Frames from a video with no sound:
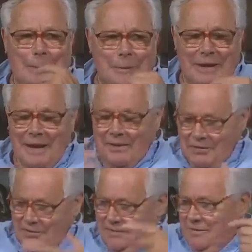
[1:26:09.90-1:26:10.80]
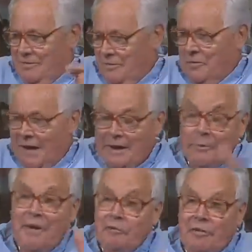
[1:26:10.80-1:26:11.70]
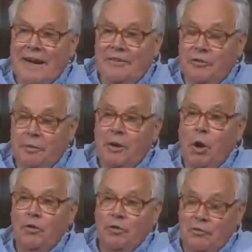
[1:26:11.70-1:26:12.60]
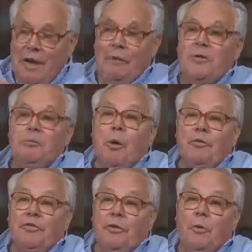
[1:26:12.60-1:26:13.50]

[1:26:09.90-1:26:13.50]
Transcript: We got right away friends because of our sponsor.